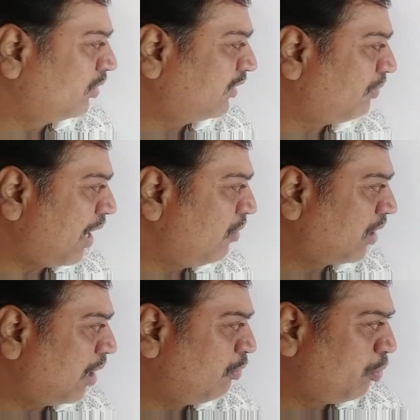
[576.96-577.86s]
this value
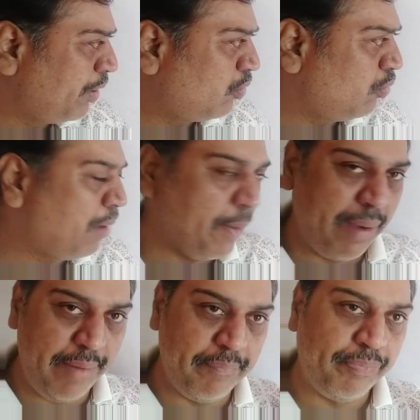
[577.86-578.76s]
come to be 2 by
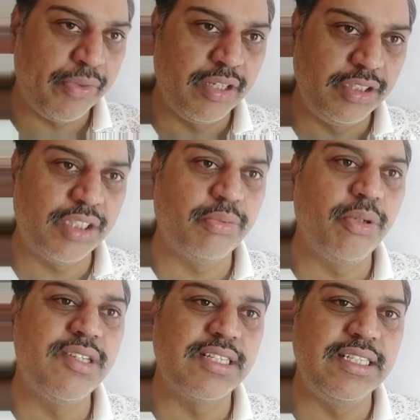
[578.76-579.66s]
pi. Just we
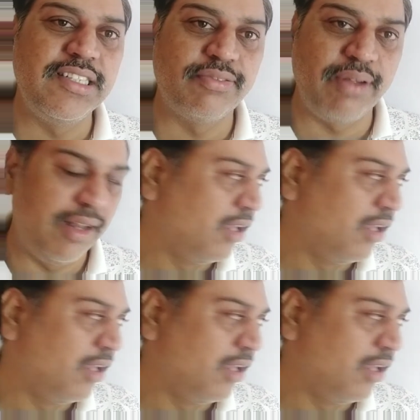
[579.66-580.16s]
will see this one.